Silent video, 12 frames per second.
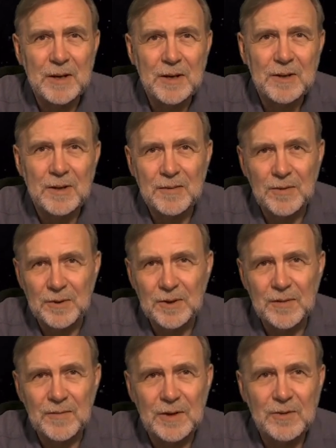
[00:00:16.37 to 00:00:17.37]
Therefore,
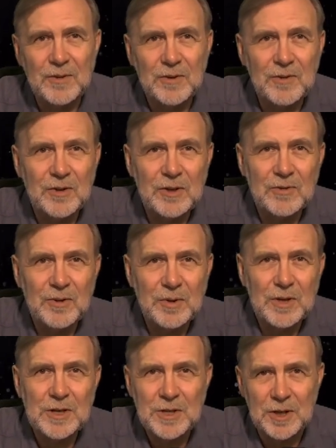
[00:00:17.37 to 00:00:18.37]
confess your sins to
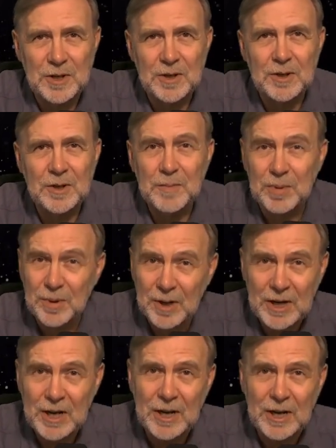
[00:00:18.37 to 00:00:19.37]
each other and
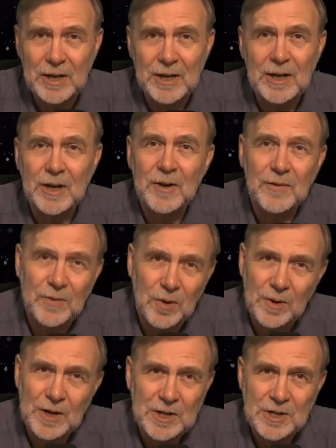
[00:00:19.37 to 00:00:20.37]
pray
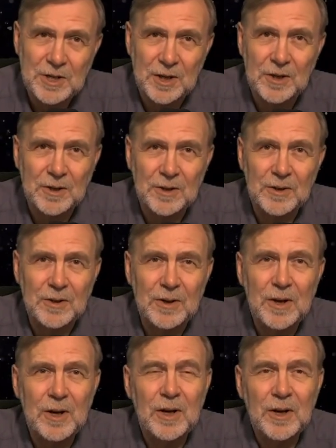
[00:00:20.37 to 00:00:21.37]
for each other
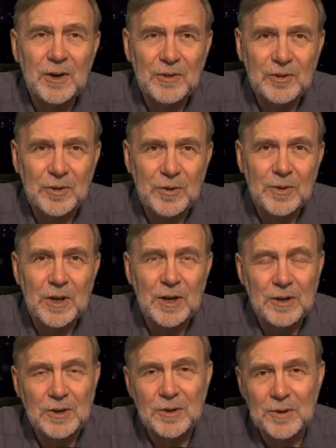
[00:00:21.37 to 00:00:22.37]
so
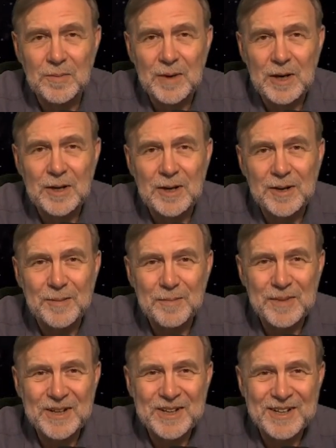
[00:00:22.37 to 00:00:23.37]
that you may
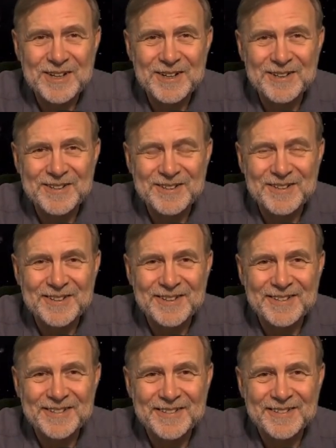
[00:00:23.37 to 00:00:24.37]
be healed.
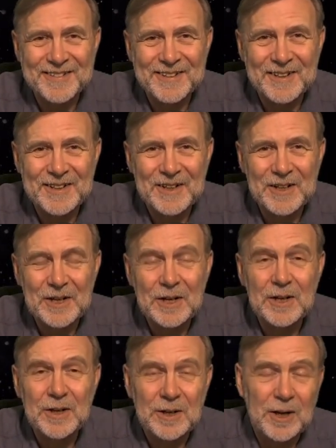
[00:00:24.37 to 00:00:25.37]

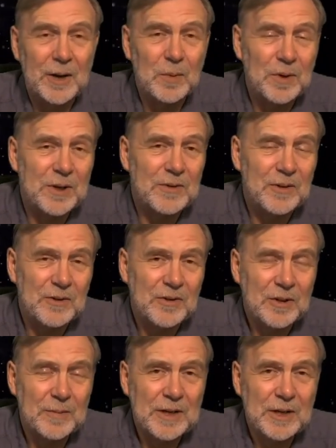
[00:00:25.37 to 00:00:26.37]
God wants us
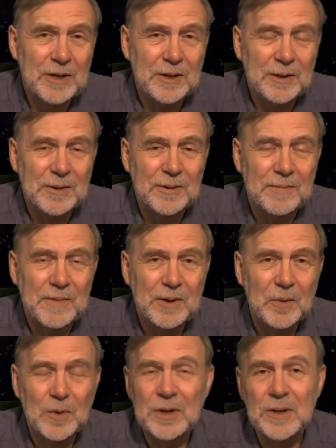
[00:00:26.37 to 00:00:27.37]
to be healed,
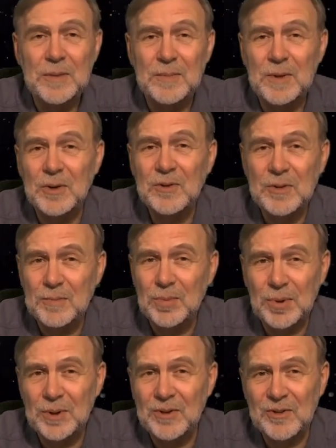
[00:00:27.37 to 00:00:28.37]
and one of the most
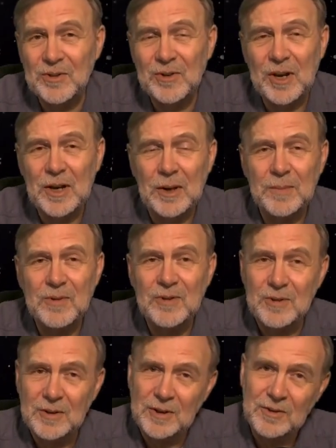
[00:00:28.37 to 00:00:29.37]
important
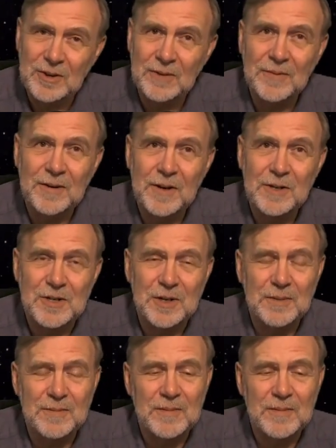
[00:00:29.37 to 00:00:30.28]
steps is confession.